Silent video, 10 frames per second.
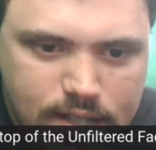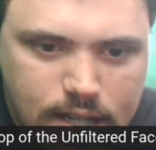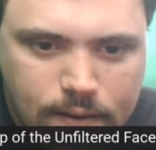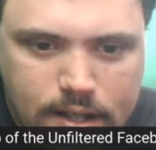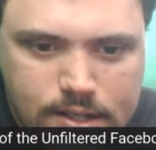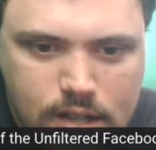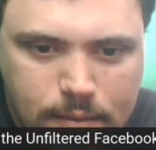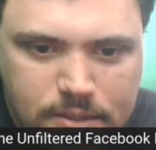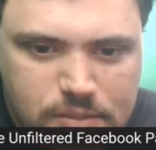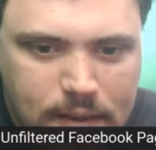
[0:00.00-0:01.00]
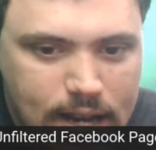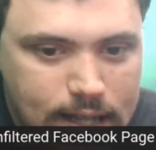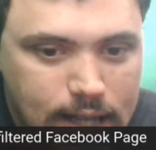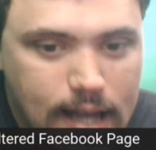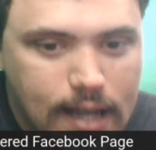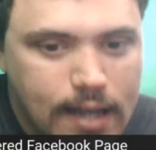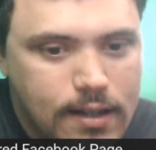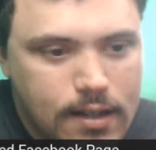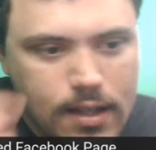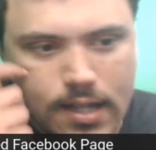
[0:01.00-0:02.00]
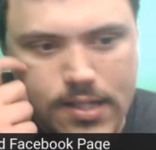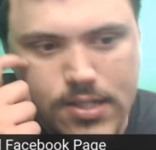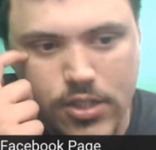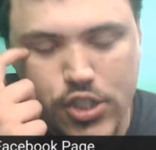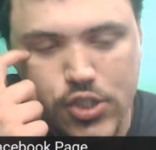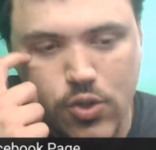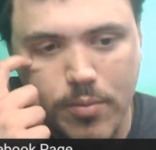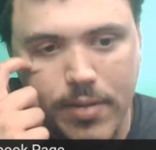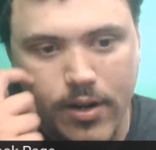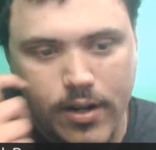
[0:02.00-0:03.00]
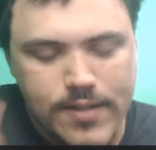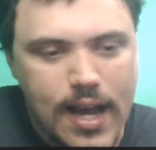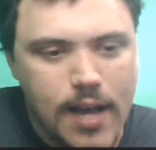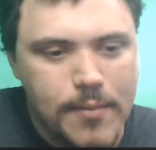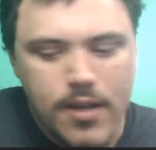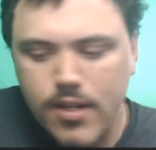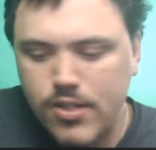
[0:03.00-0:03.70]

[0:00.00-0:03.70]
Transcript: significant sum to spend online in such a short period of time.